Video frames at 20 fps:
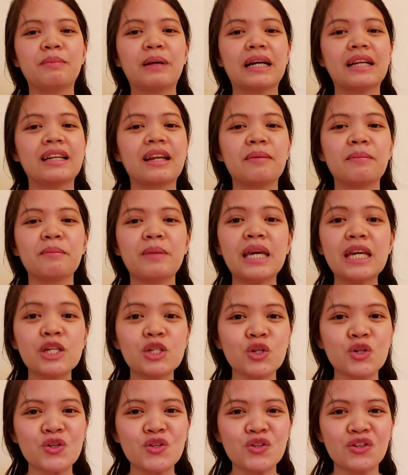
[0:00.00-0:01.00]
Pag
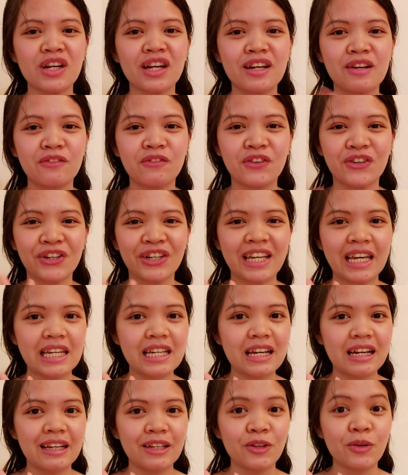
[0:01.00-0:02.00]
na-make sure nyo na
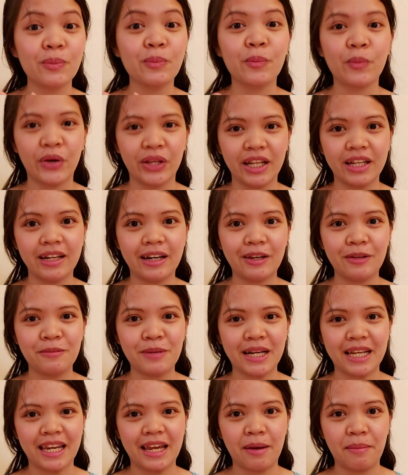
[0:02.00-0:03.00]
4K na kayo, pwede na
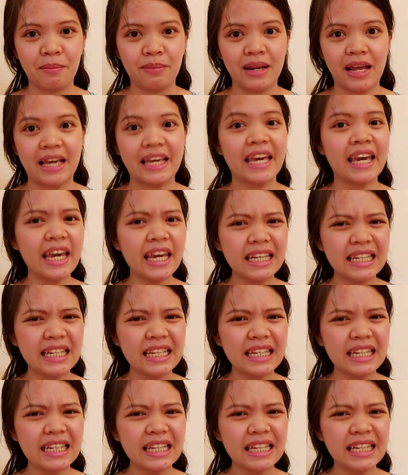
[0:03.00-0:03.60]
kayo mag-reapply.